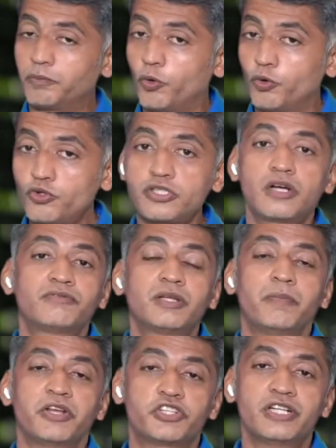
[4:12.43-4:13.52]
Most of the
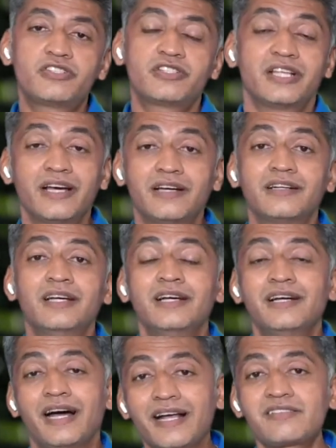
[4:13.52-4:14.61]
machines, they
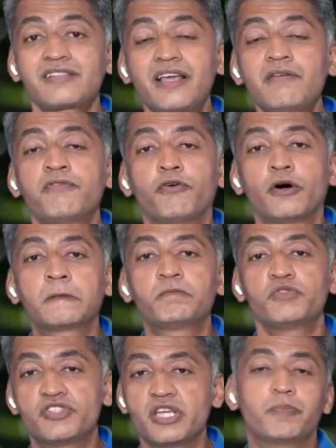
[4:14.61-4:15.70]
are asking
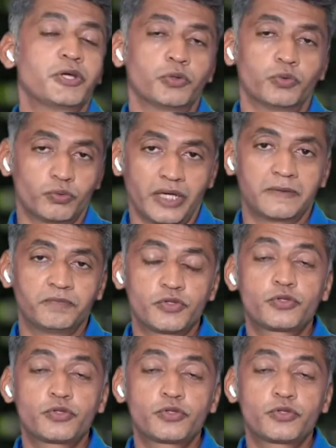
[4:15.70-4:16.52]
for GPU, right?